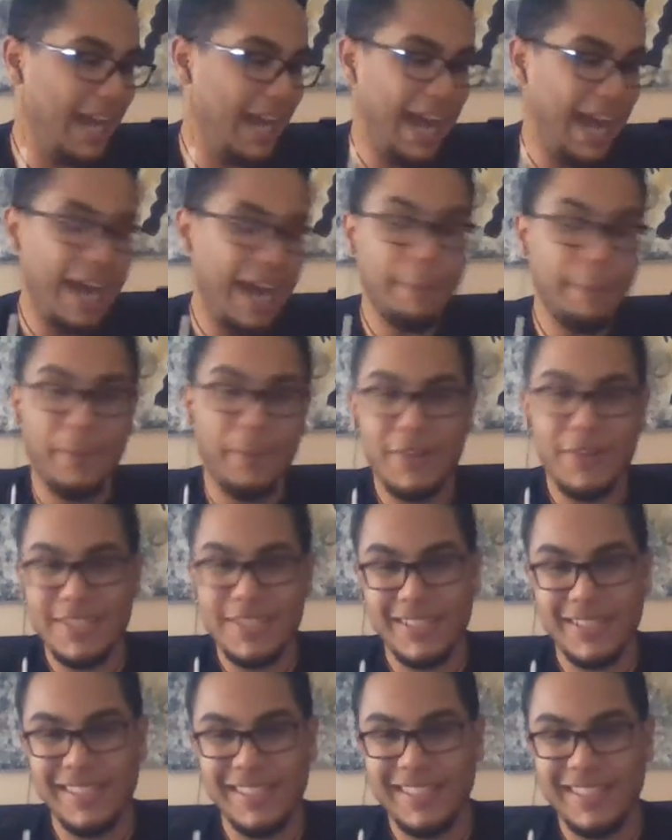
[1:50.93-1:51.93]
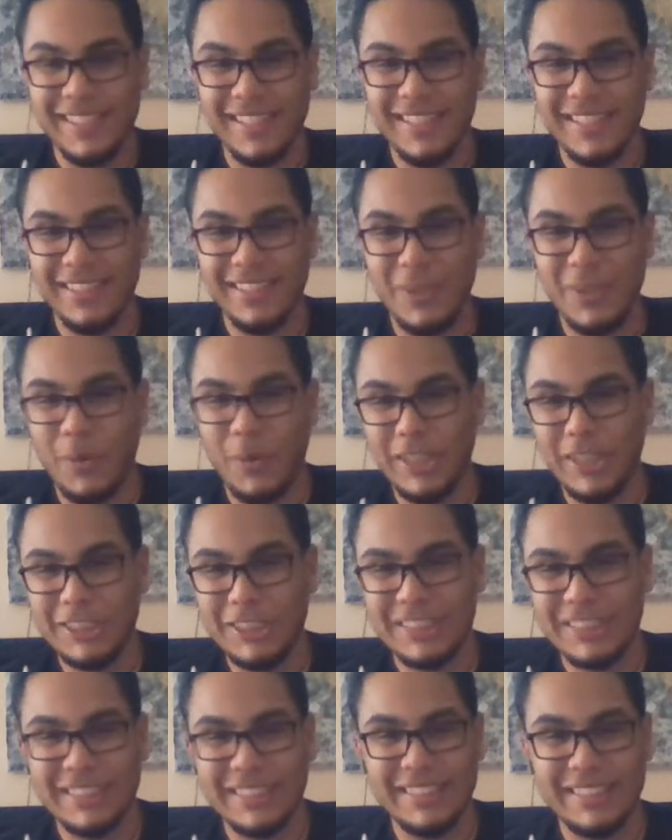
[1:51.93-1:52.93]
I personally think the
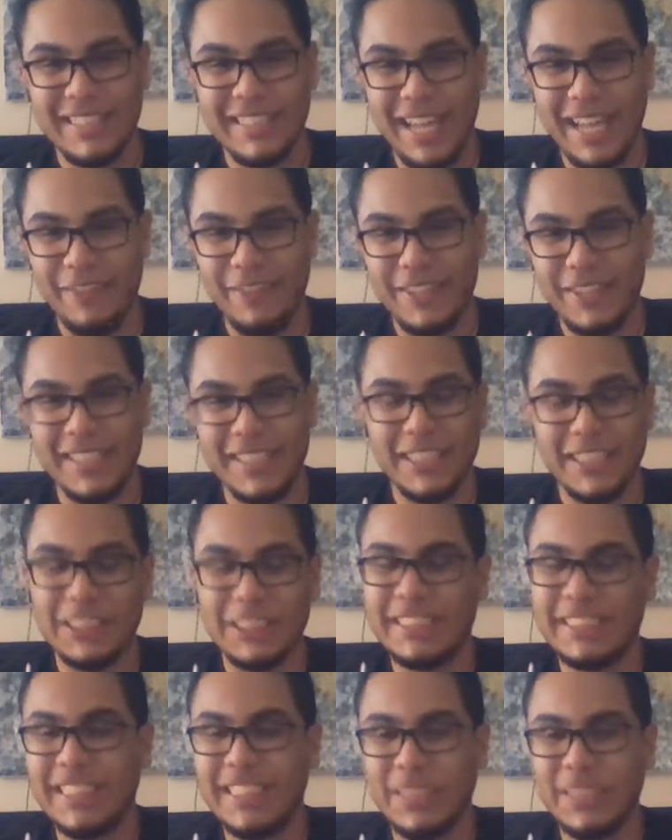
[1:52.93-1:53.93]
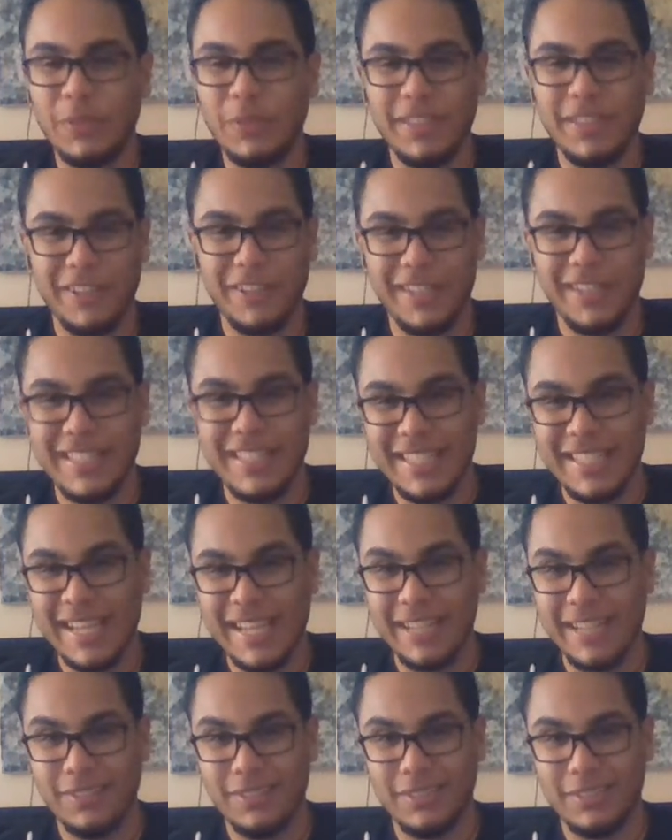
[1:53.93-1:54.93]
questions and everything that she's dealing with, they're hinting
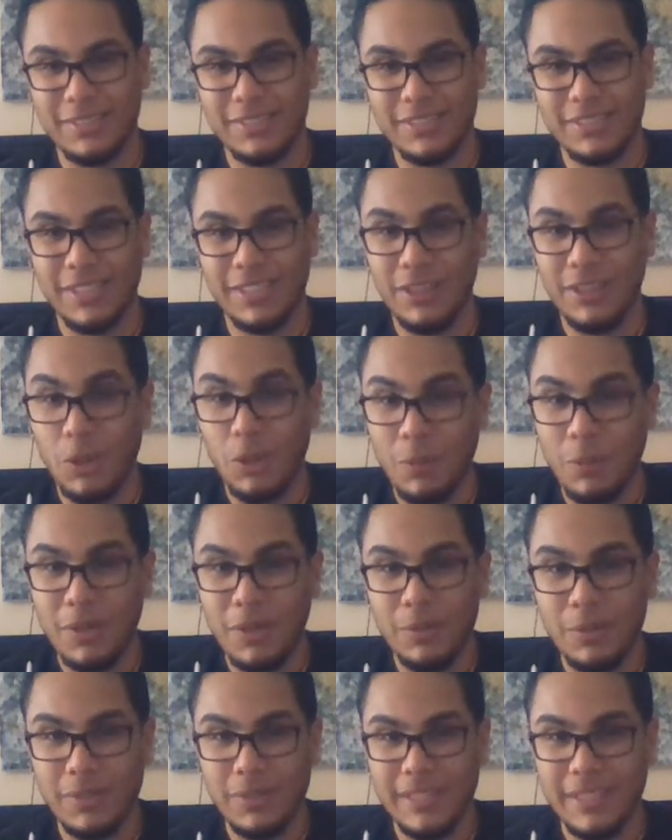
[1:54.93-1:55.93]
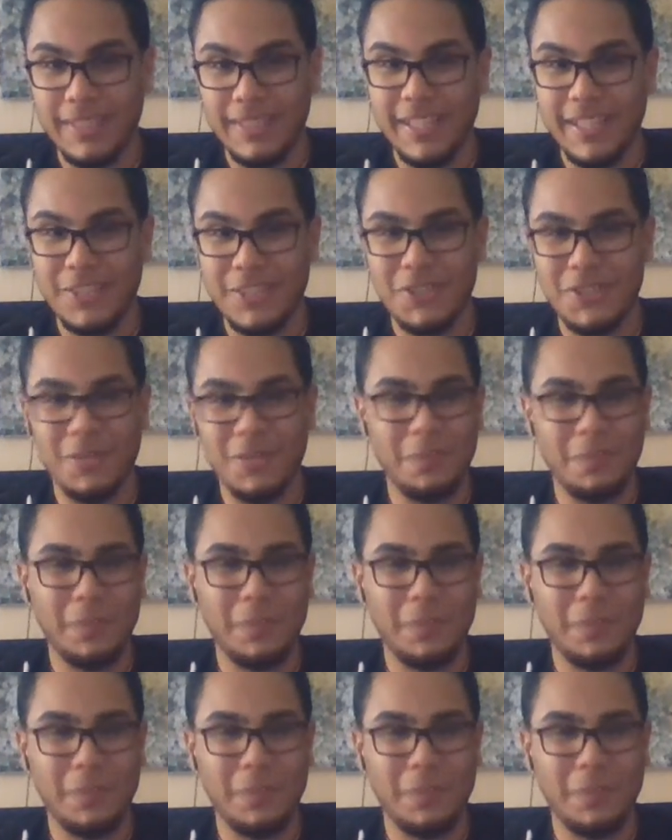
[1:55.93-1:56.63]
at to Lobo in the issue,